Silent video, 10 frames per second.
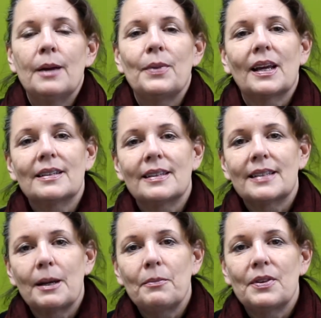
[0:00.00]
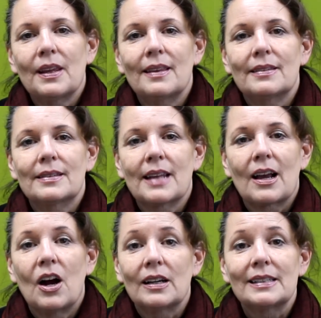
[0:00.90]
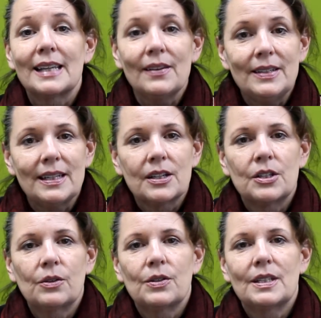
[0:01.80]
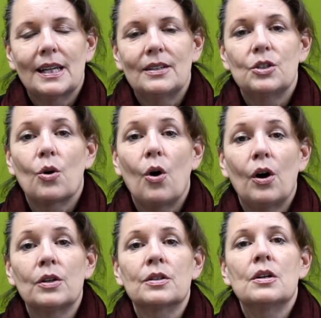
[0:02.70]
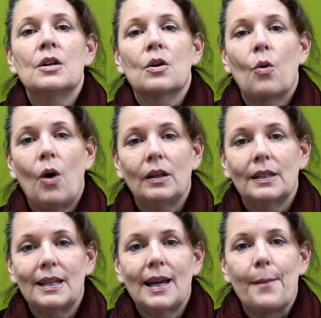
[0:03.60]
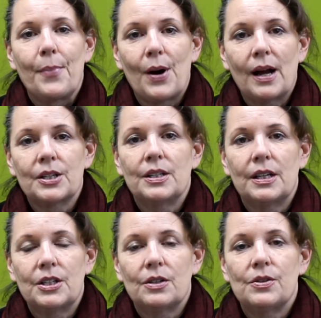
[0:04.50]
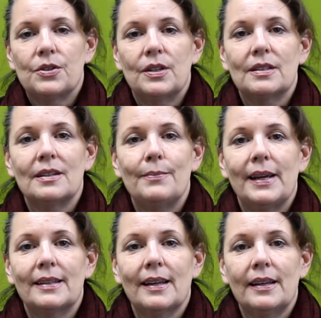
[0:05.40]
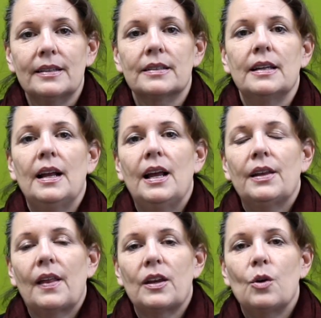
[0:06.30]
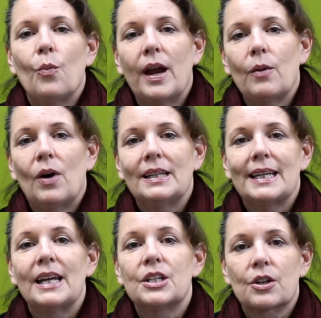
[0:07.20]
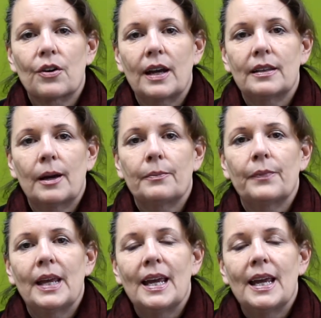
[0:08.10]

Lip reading: Because the same things that cause safety issues tend to cause quality and production issues. So doesn't it make sense that you might want to integrate them?